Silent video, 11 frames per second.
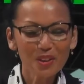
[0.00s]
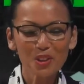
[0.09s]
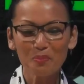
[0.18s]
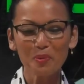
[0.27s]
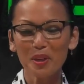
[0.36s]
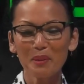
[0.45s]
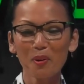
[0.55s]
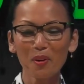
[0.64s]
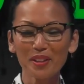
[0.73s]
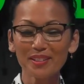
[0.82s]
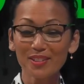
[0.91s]
does
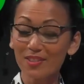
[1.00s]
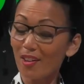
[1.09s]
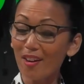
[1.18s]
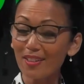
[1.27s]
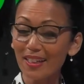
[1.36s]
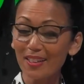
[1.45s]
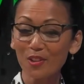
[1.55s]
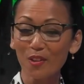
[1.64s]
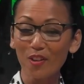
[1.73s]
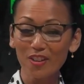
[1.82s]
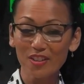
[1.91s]
preboarding start at
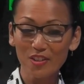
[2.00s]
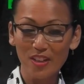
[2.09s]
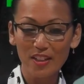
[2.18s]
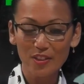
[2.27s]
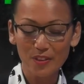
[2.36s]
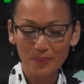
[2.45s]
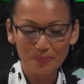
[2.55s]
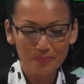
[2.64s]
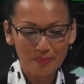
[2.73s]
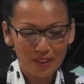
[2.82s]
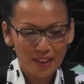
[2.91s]
your organization?
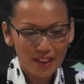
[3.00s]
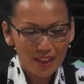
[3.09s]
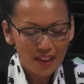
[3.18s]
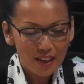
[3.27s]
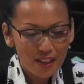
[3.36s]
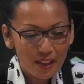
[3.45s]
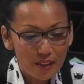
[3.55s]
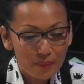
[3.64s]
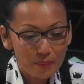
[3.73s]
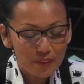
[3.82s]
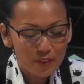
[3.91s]

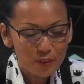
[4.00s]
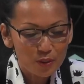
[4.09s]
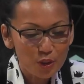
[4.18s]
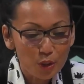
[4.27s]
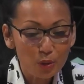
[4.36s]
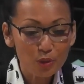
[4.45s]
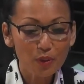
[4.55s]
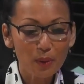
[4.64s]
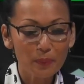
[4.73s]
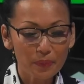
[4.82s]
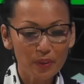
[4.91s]
You could choose
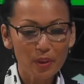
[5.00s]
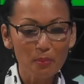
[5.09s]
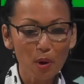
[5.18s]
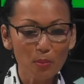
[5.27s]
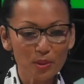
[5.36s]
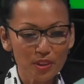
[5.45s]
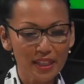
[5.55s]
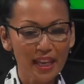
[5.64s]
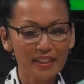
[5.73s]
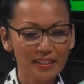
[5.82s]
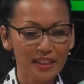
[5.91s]
from the moment a
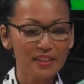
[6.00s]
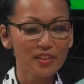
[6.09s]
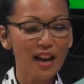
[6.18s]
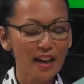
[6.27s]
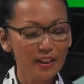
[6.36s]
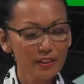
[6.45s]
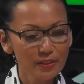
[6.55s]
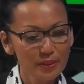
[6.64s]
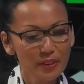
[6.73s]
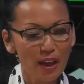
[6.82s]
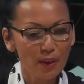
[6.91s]
candidate is hired.
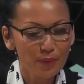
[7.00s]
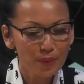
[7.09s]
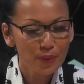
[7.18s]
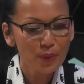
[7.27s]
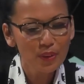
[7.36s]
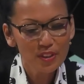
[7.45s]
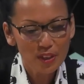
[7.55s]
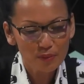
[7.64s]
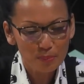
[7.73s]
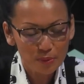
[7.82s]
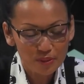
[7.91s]
You have
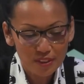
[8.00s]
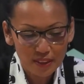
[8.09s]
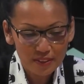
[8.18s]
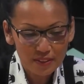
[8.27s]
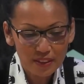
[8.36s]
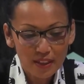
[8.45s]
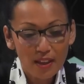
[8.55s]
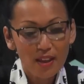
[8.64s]
37%.